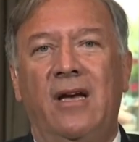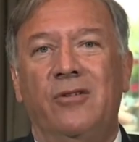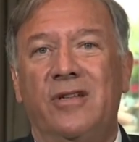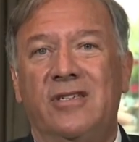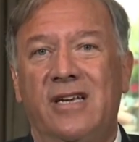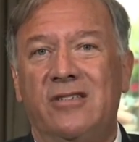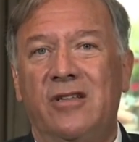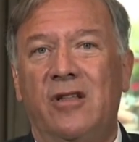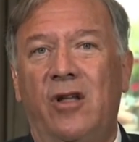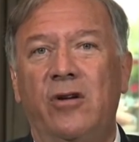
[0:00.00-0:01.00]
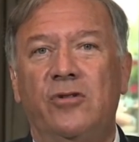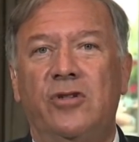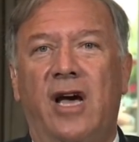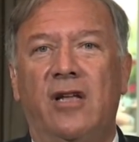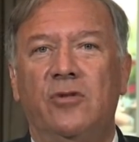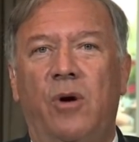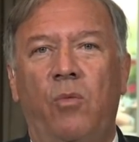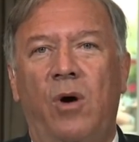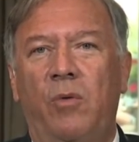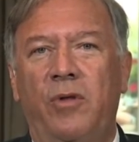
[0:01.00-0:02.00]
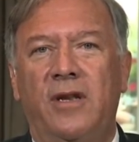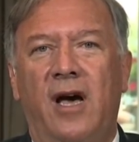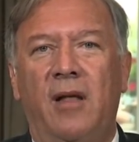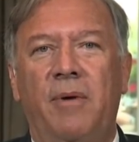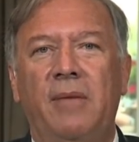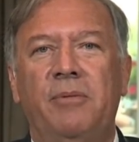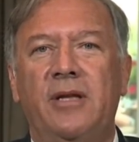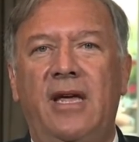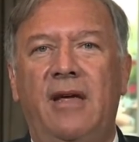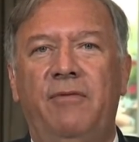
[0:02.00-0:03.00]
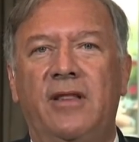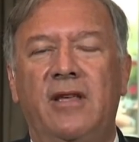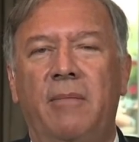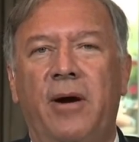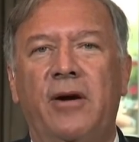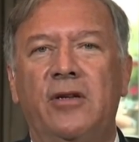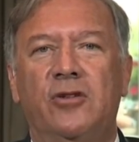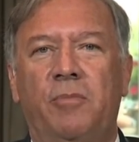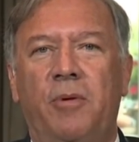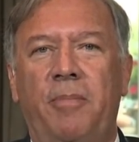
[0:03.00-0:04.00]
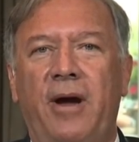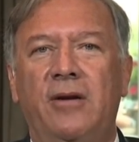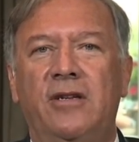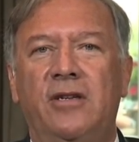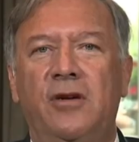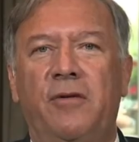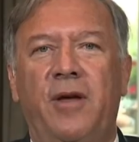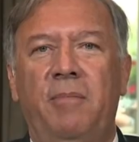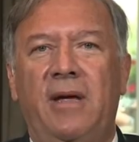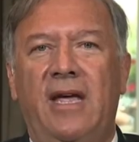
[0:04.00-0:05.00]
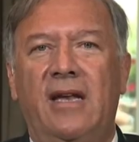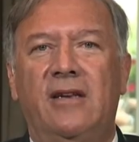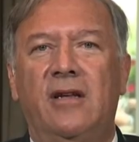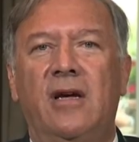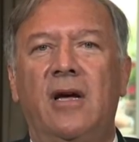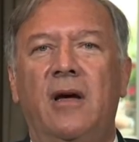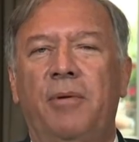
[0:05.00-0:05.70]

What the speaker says: So this gets to the larger challenge. What will the Taliban believe that the Americans are prepared to do if they begin to